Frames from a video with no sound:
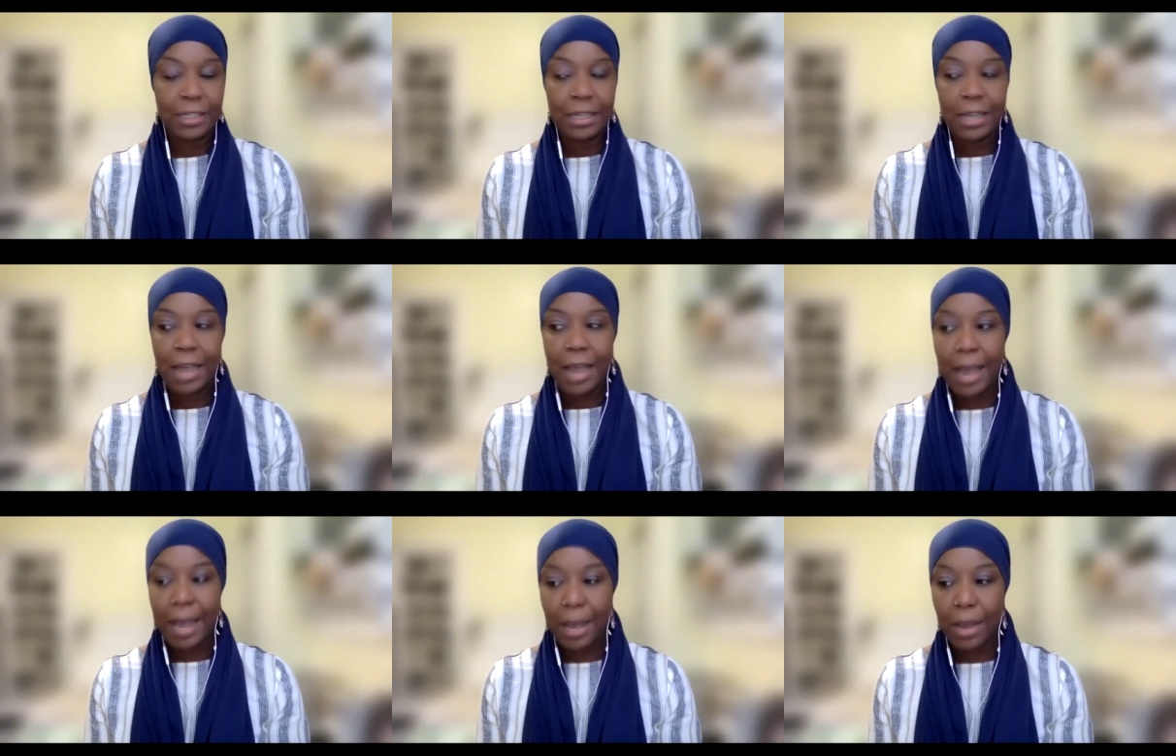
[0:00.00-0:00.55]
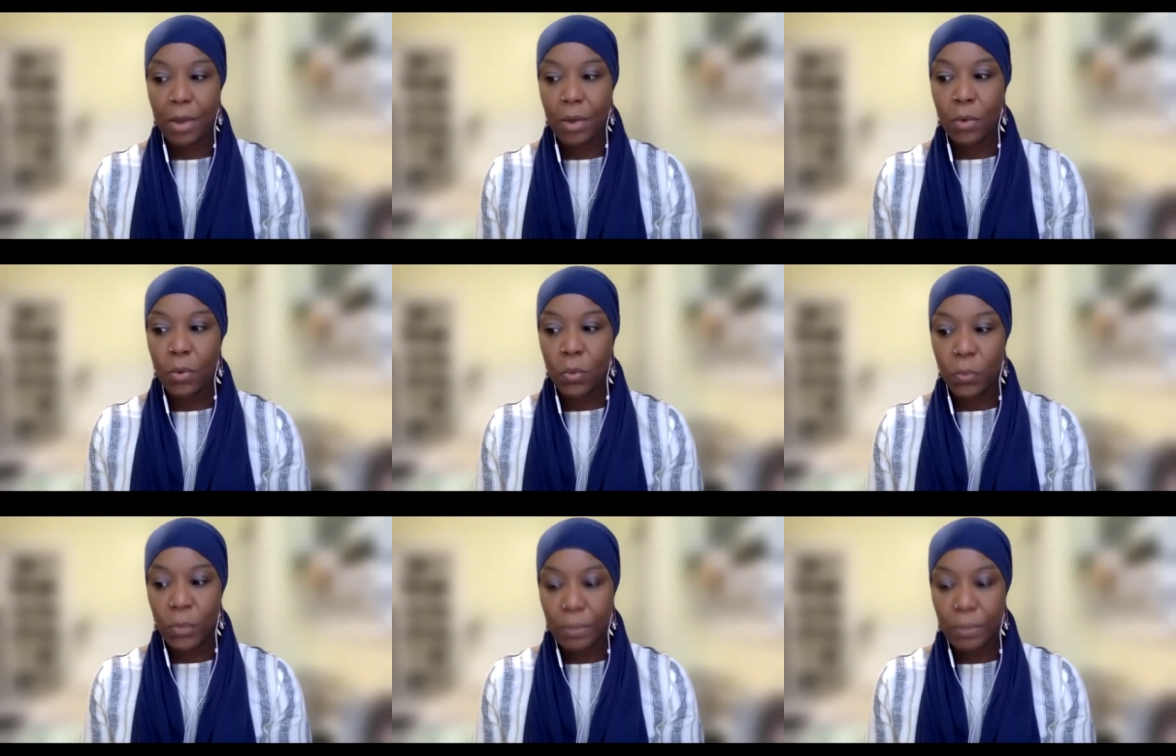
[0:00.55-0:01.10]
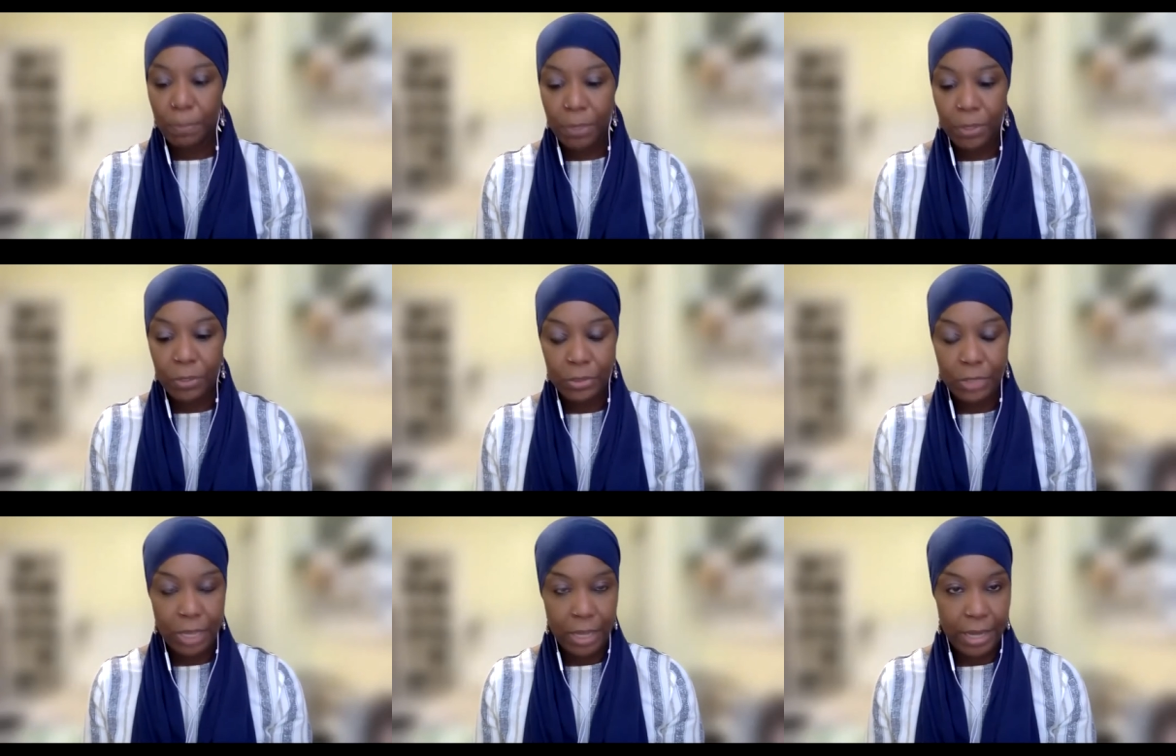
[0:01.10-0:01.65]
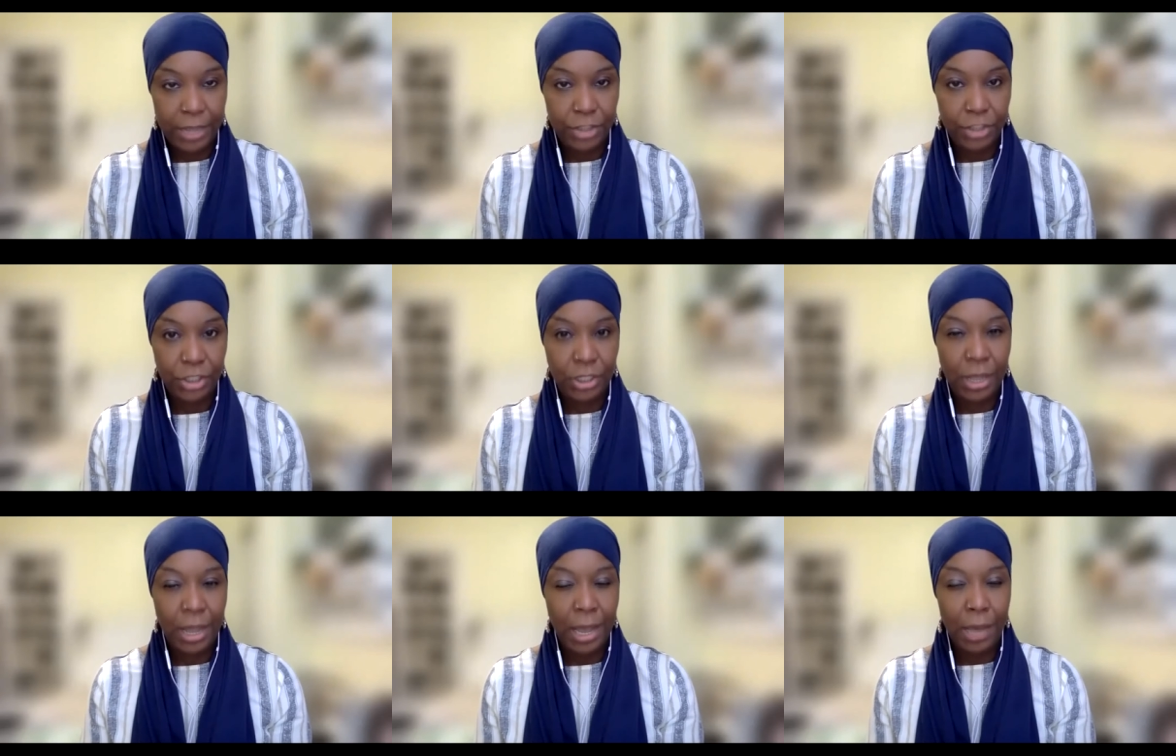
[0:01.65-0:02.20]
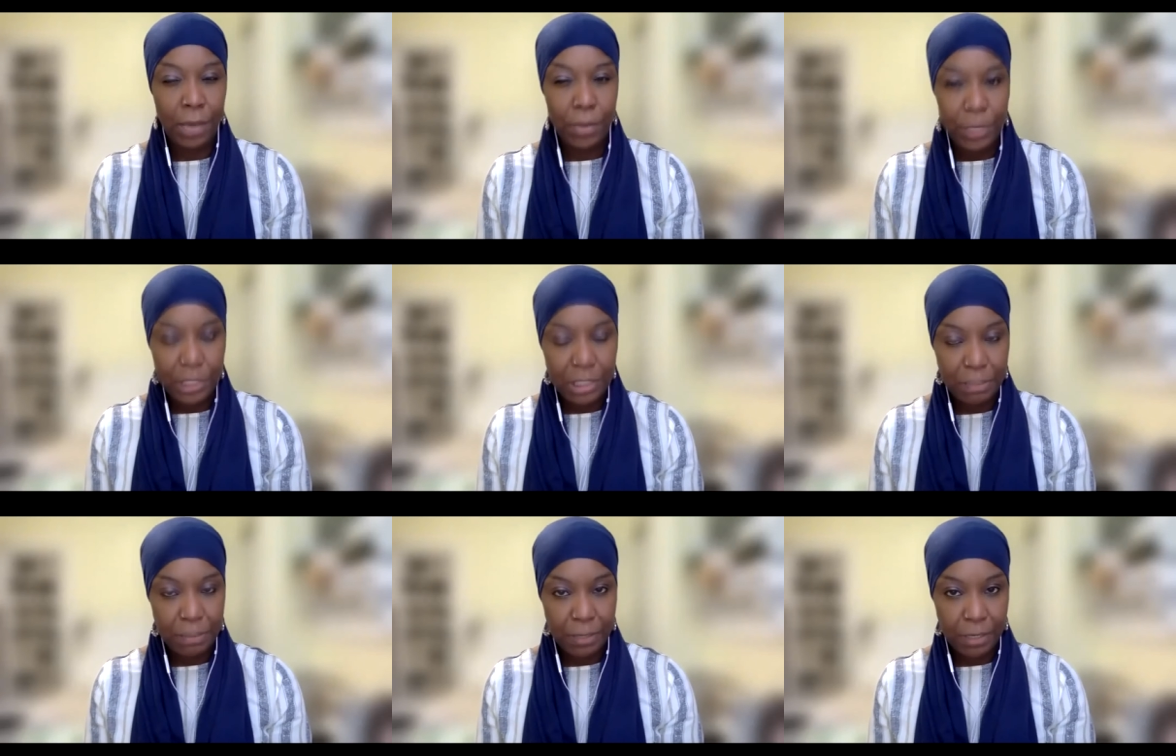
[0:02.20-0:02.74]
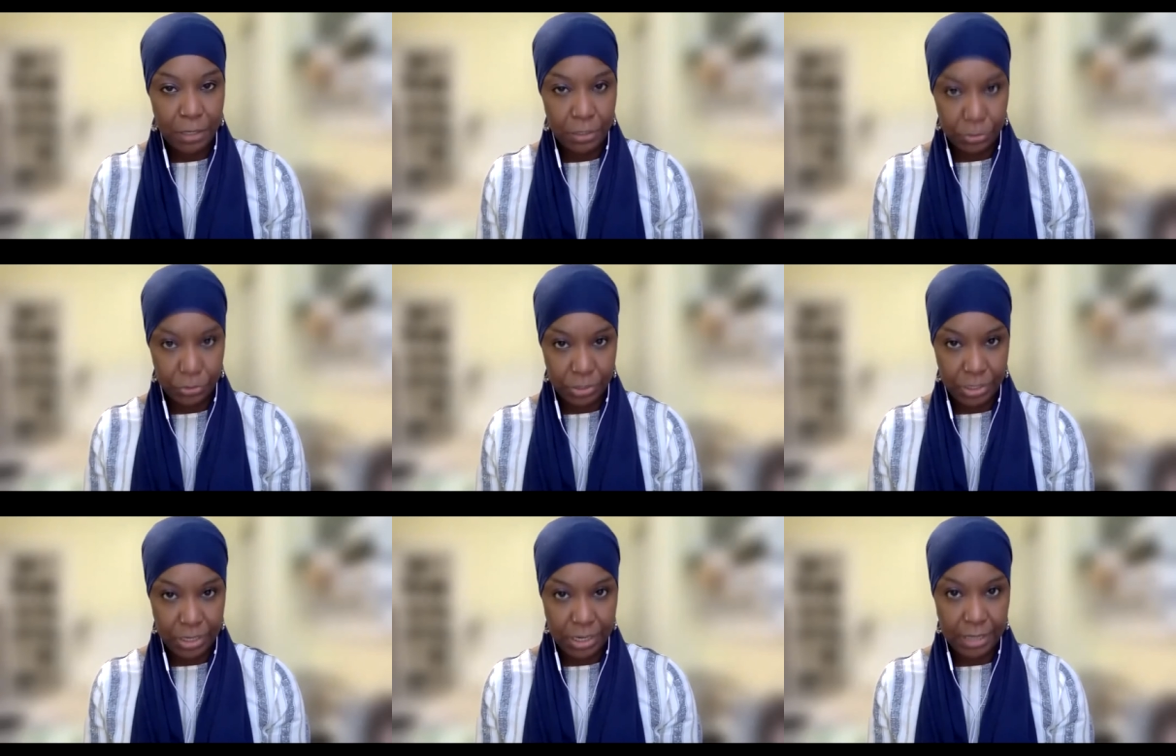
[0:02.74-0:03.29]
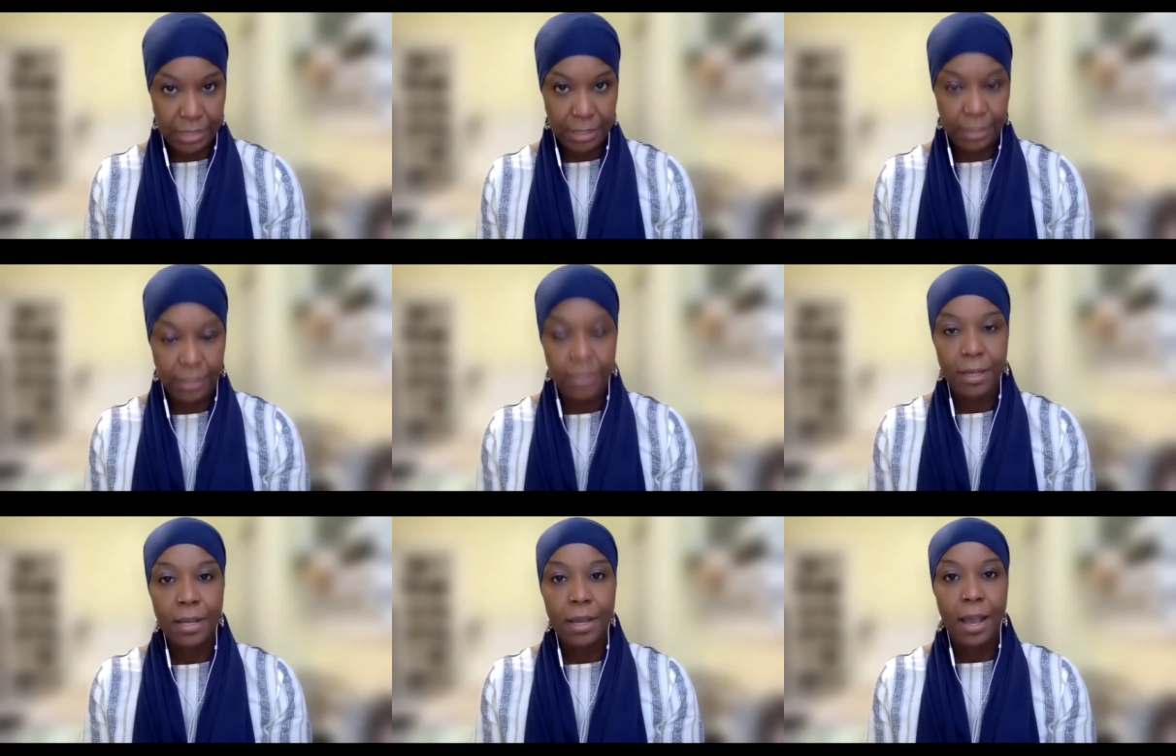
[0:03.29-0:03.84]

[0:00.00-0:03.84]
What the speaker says: how we build connection, how we deepen understanding,